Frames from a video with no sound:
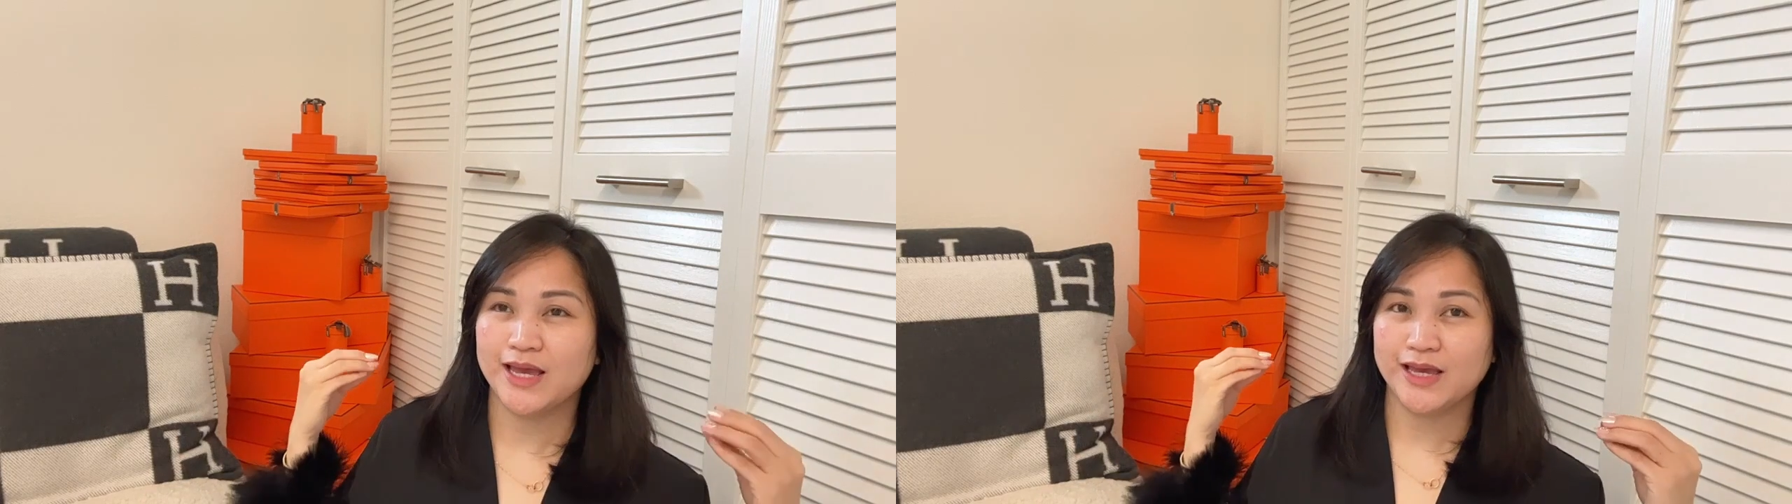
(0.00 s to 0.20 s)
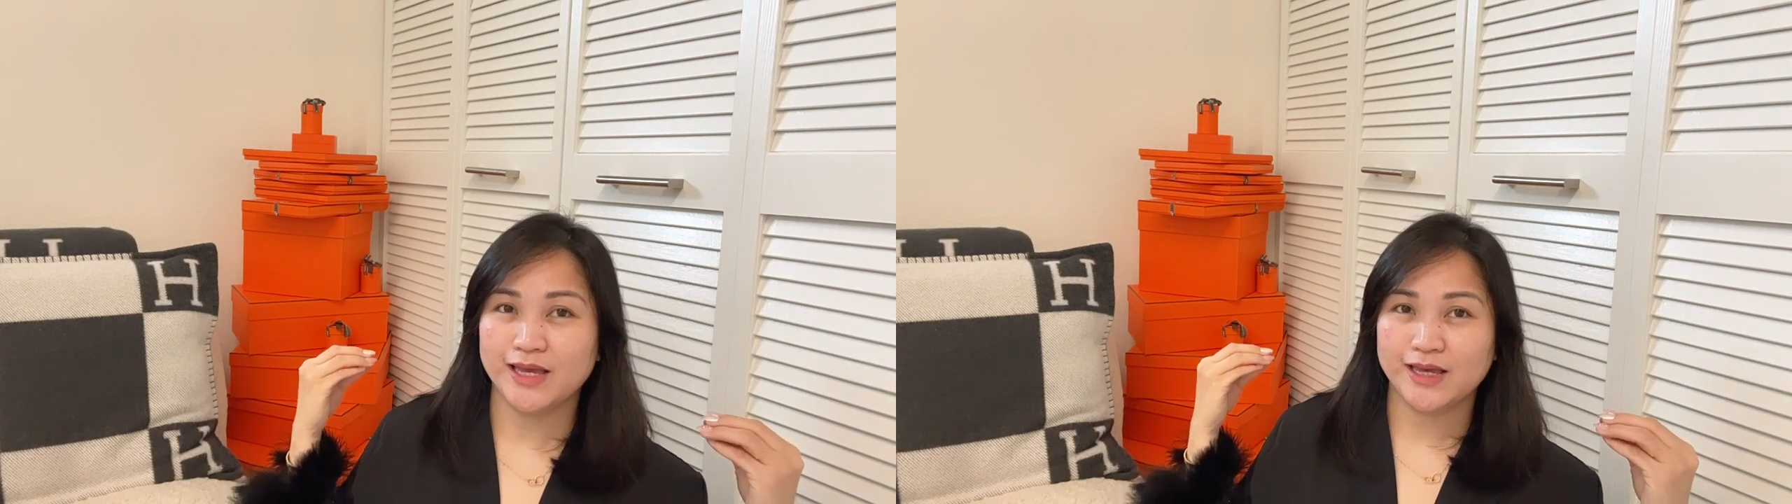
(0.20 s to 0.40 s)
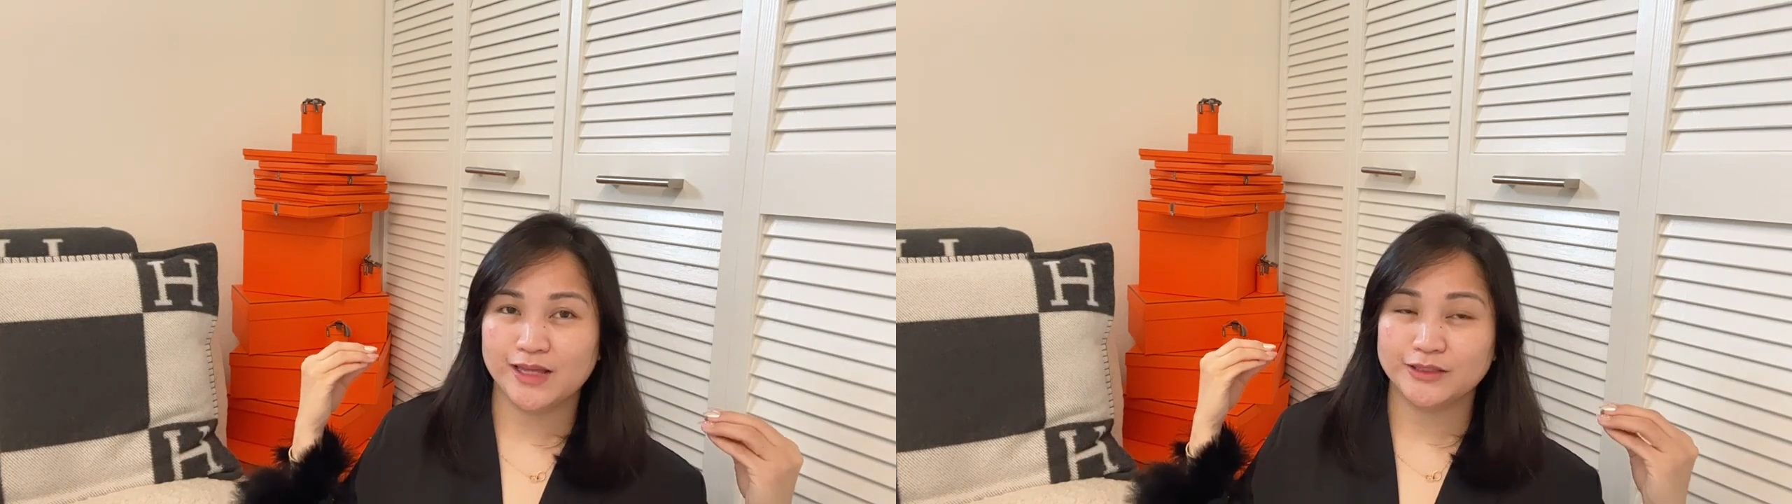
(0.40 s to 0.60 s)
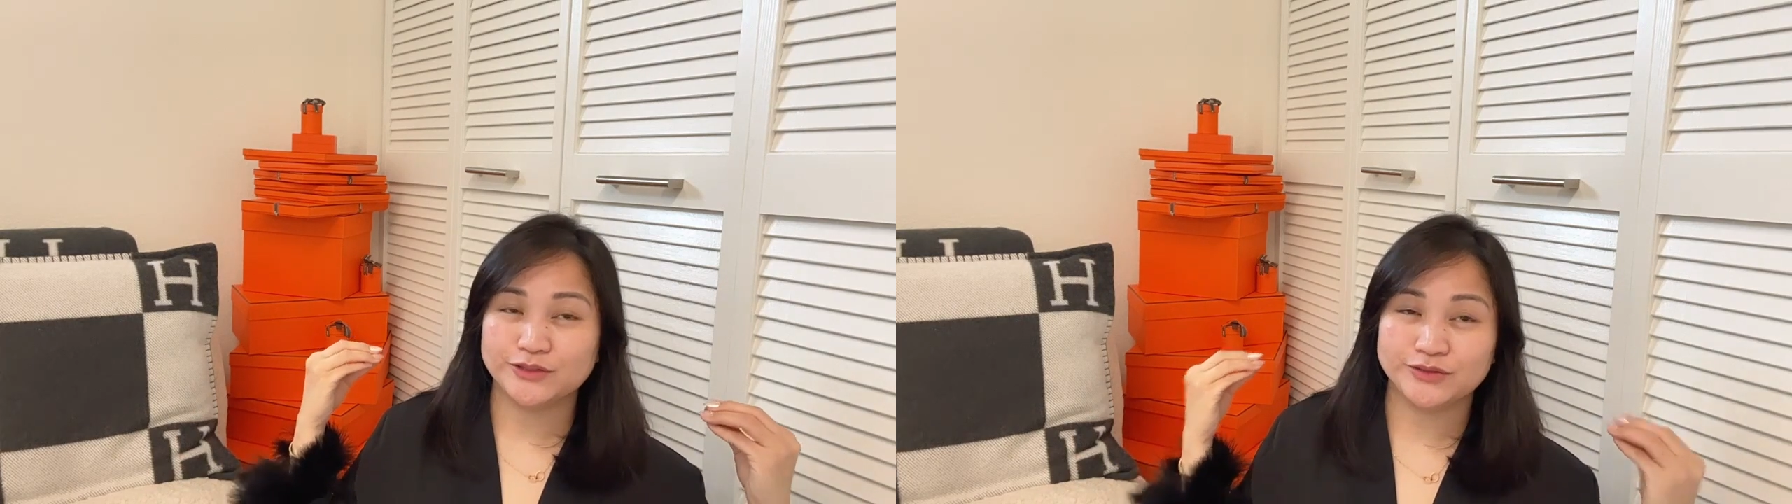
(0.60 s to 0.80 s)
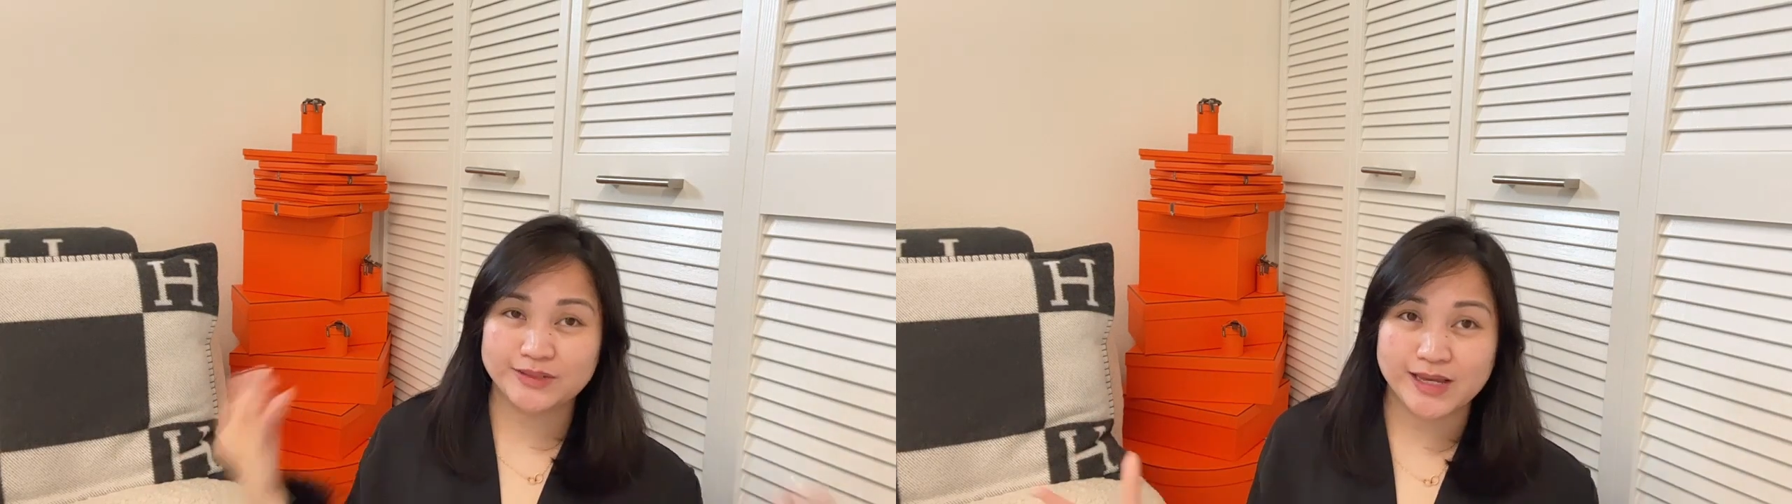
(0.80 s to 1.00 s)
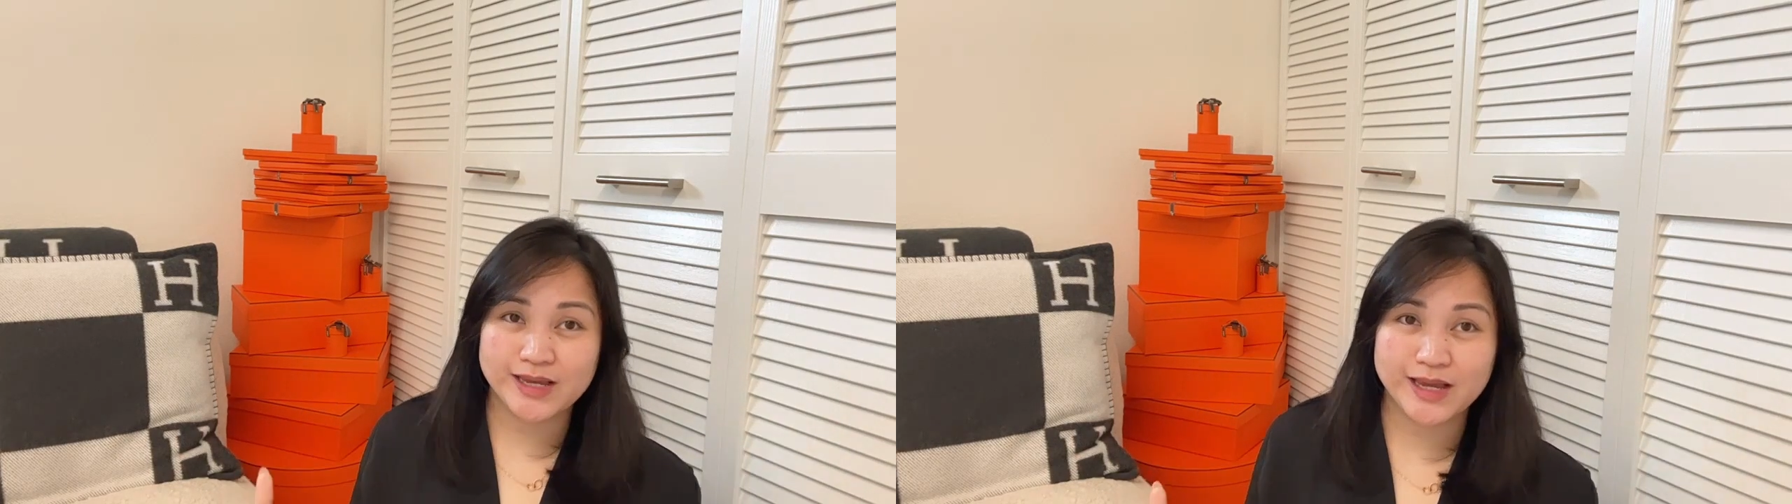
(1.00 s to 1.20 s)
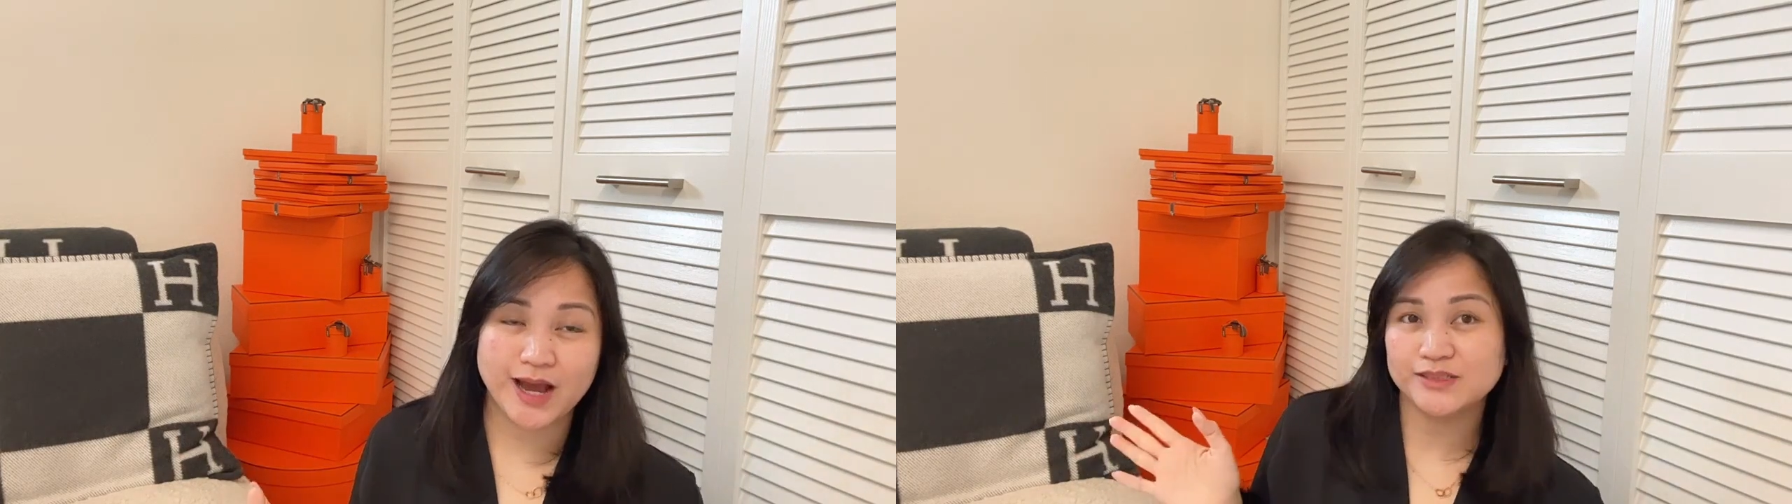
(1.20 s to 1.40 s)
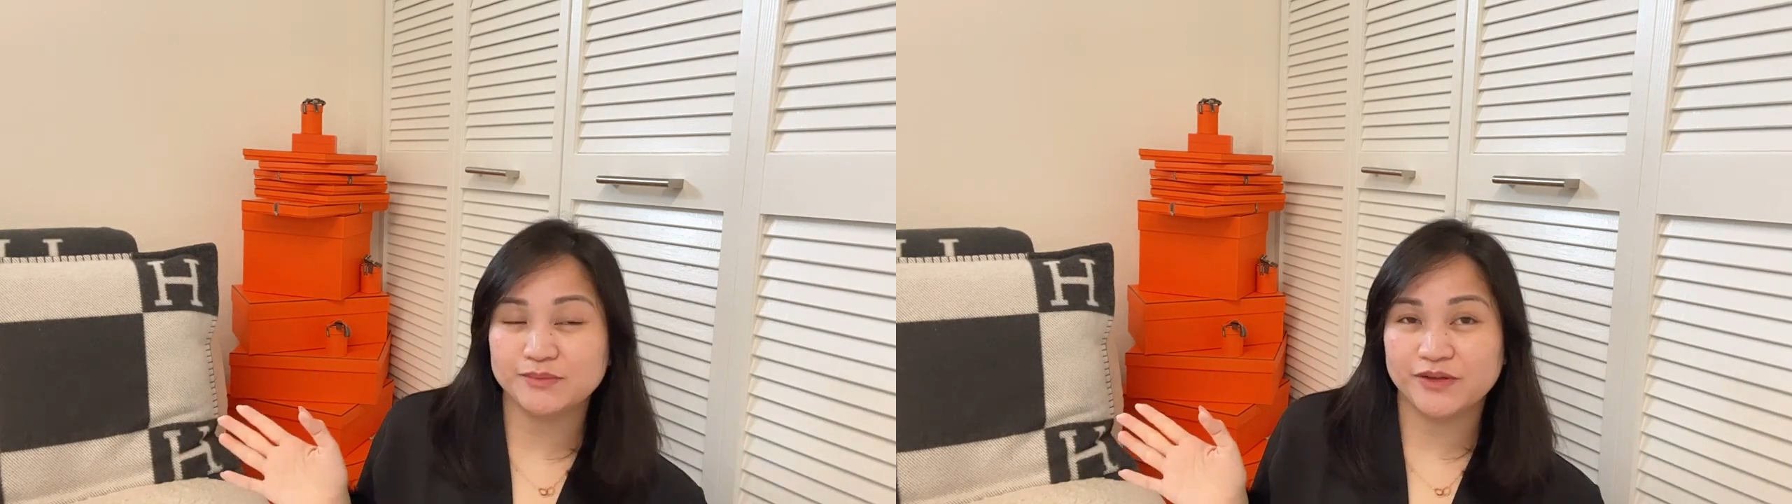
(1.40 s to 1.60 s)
and today is